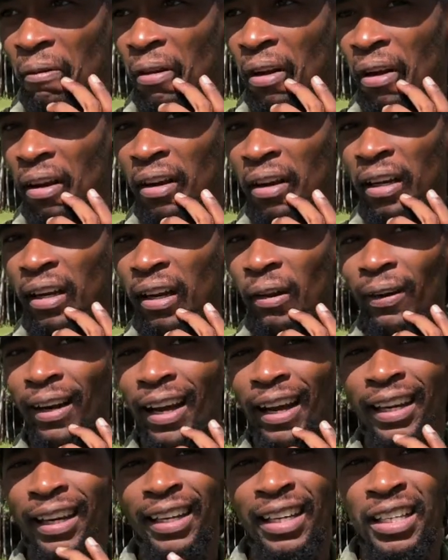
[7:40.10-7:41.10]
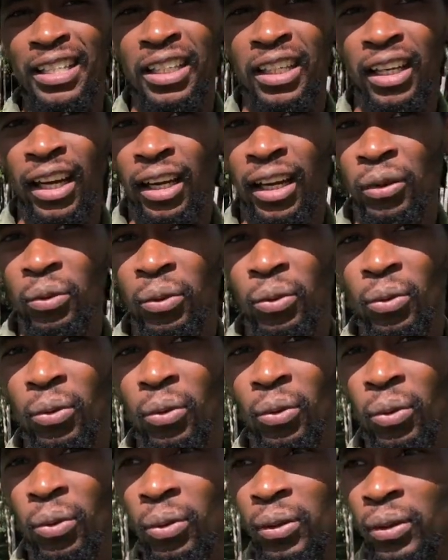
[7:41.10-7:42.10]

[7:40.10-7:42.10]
are nekanka energy kari kungo